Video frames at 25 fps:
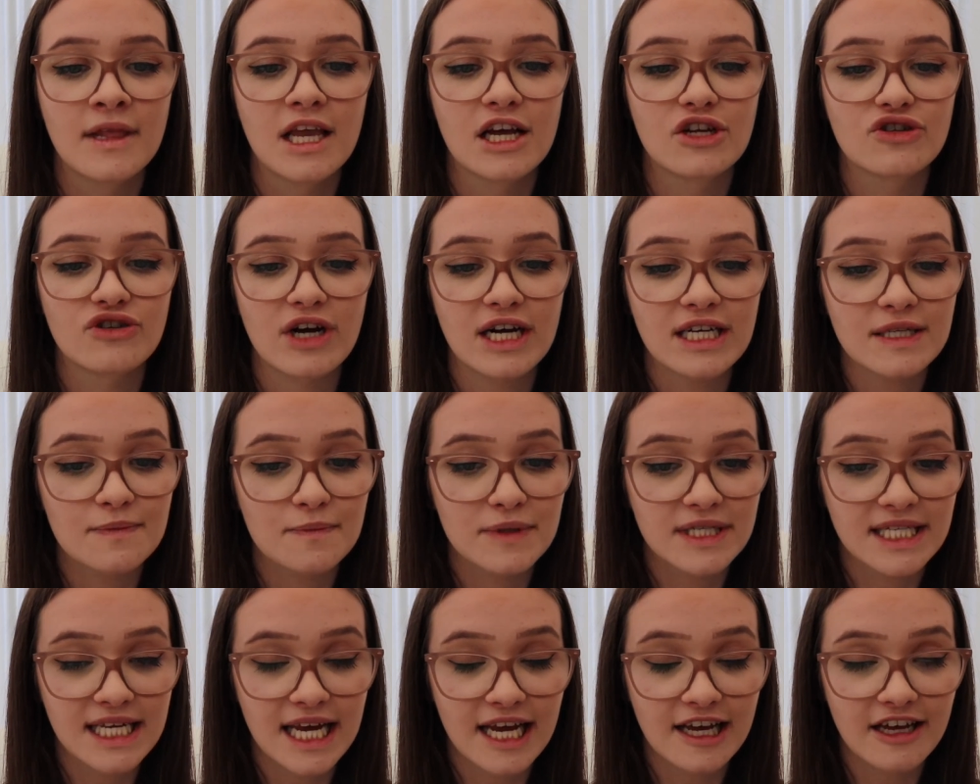Droughts
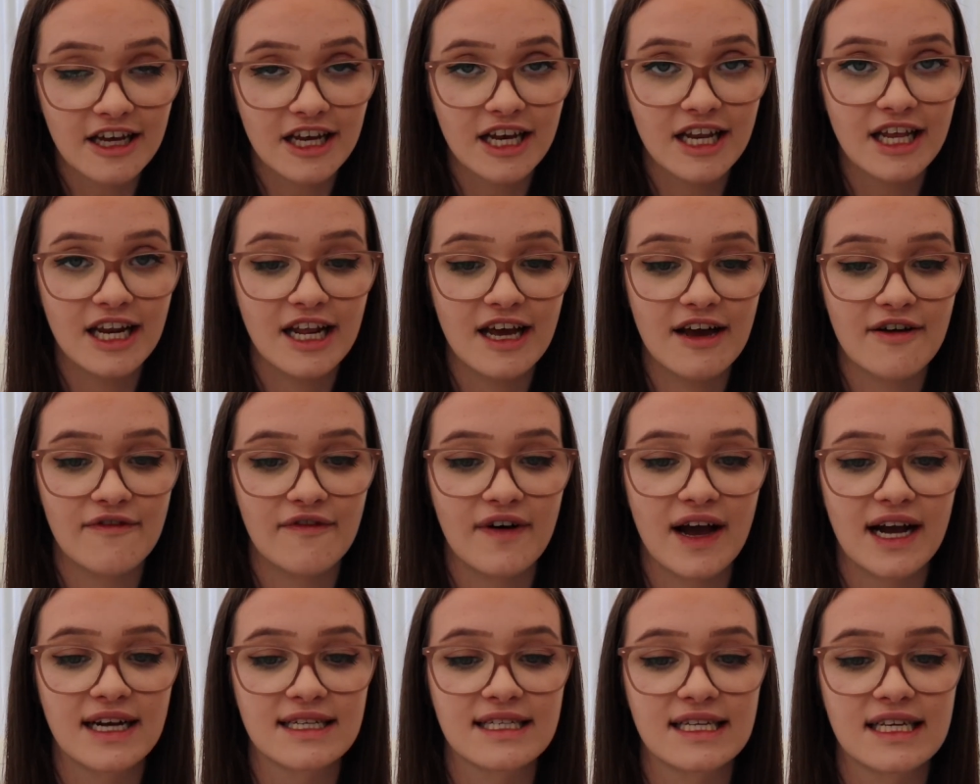particularly
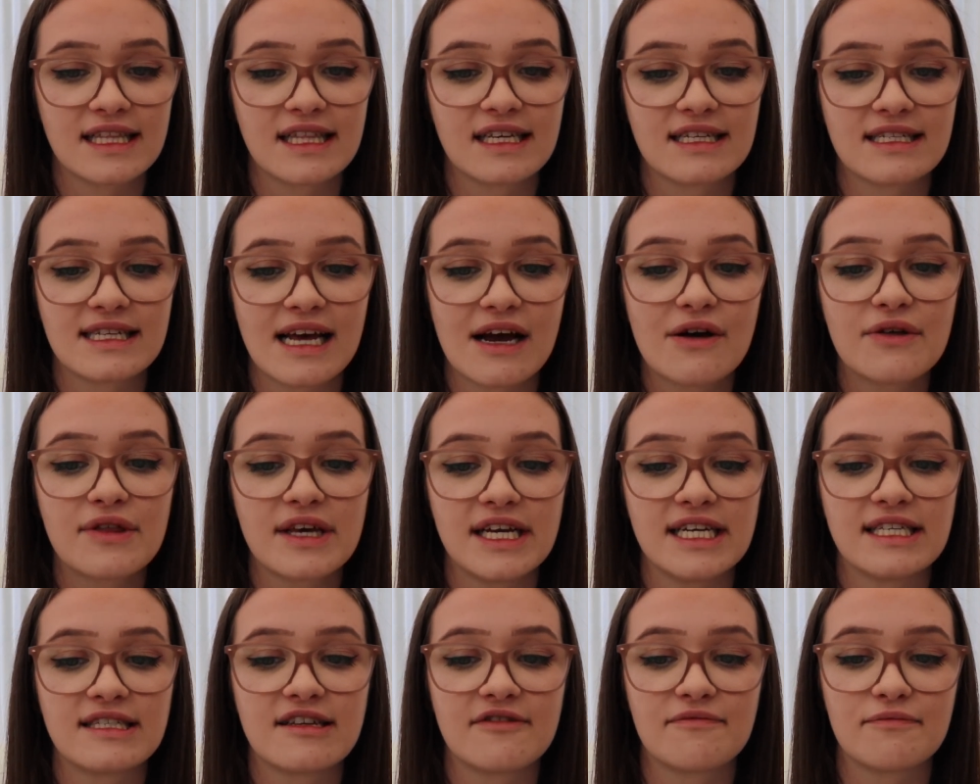affected the
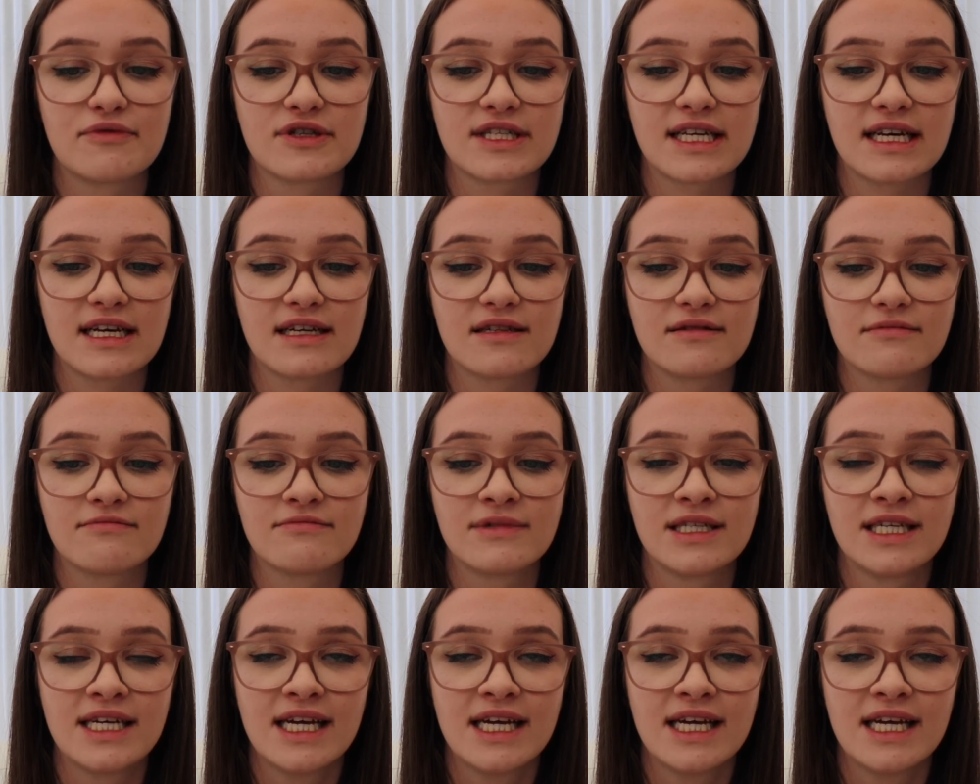southeast of Brazil.